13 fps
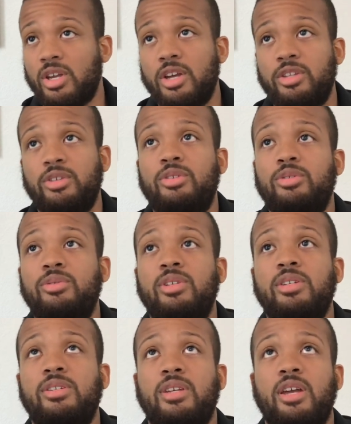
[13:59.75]
Do you do
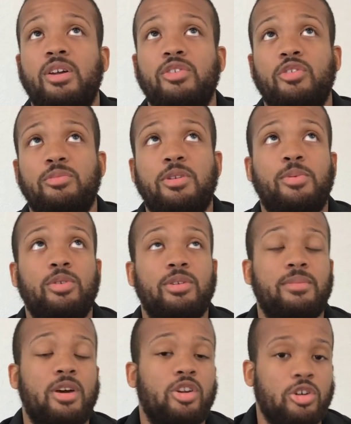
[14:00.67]
discounts for people in
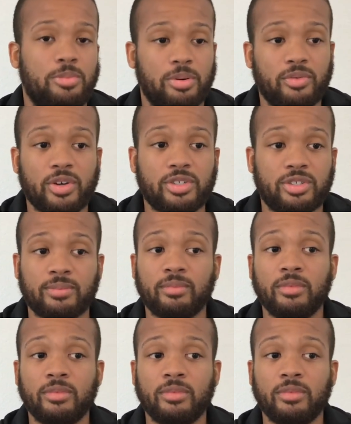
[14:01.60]
the medical profession?